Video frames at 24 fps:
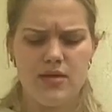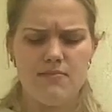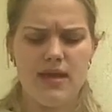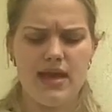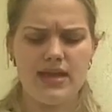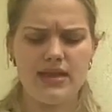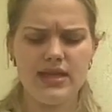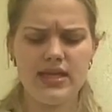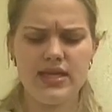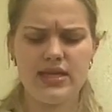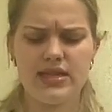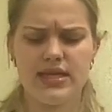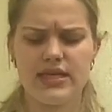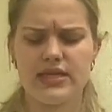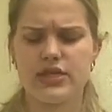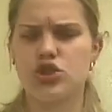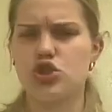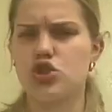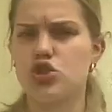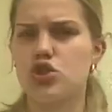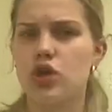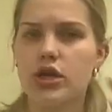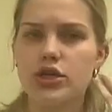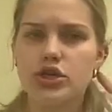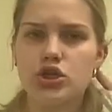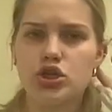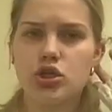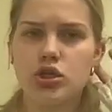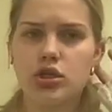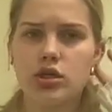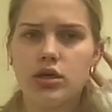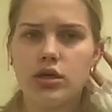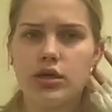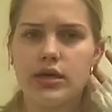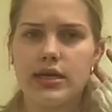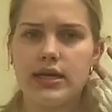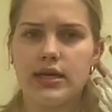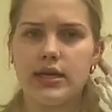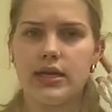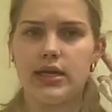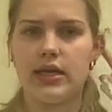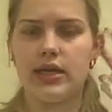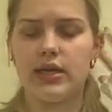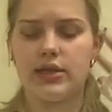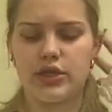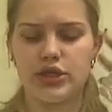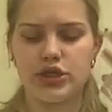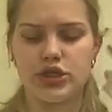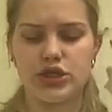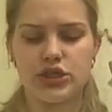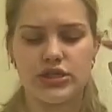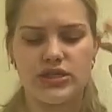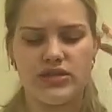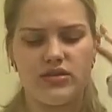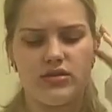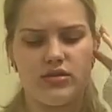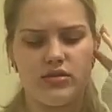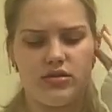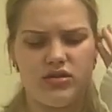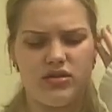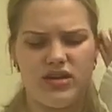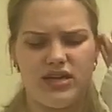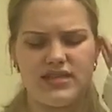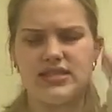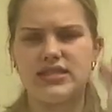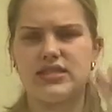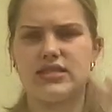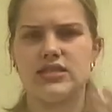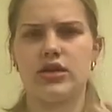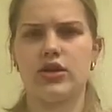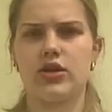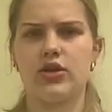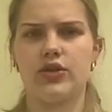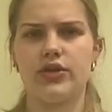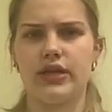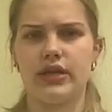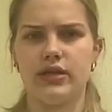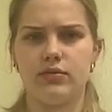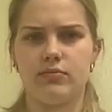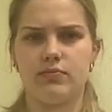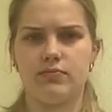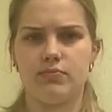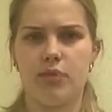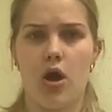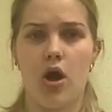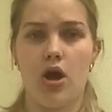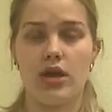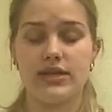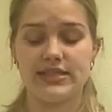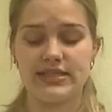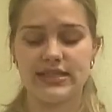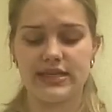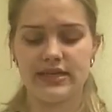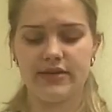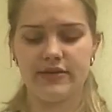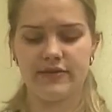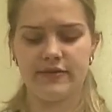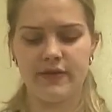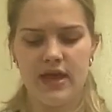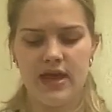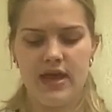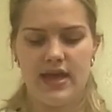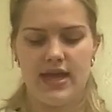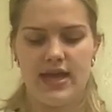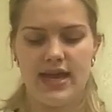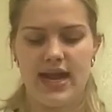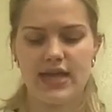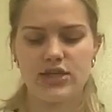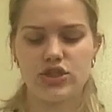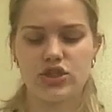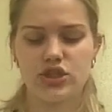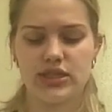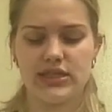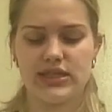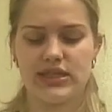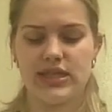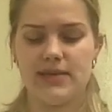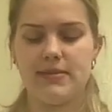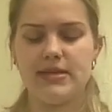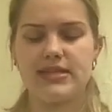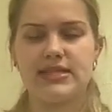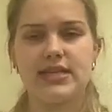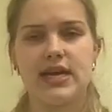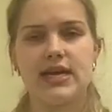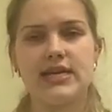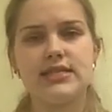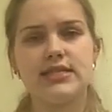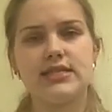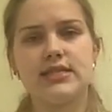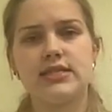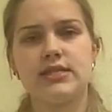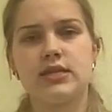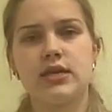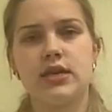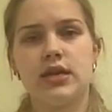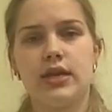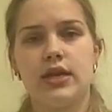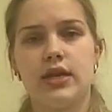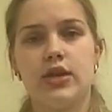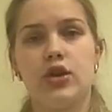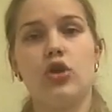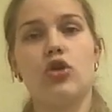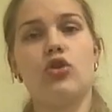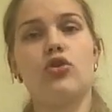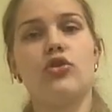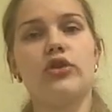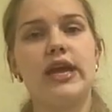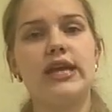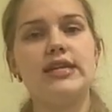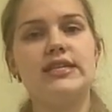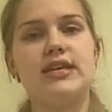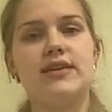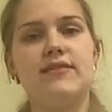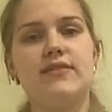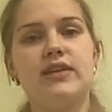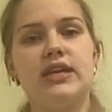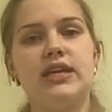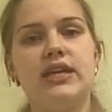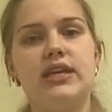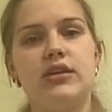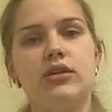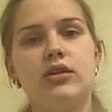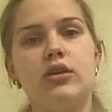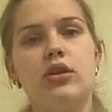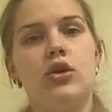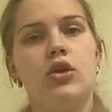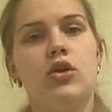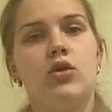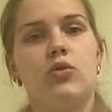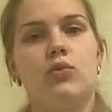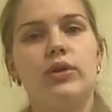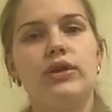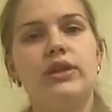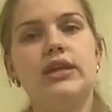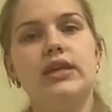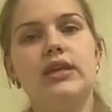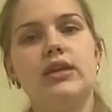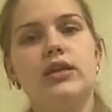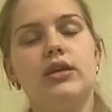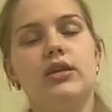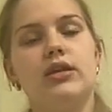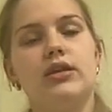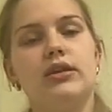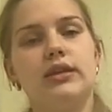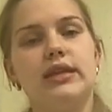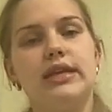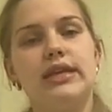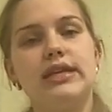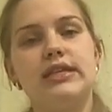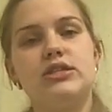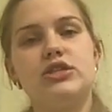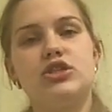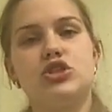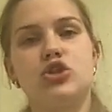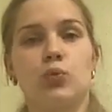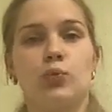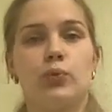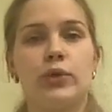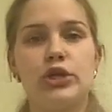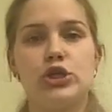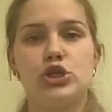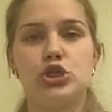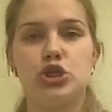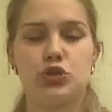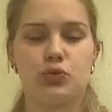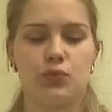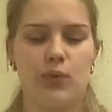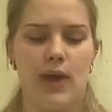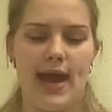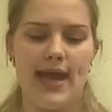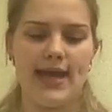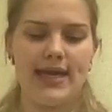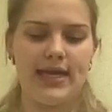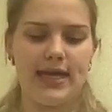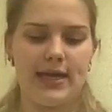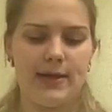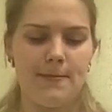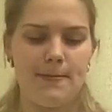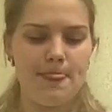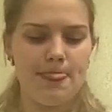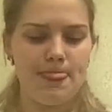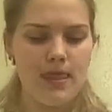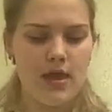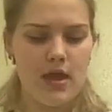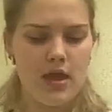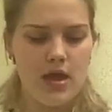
Mainly that structure in English isn't necessarily positive and actually limits us in our creativity and really leads to rigid writing.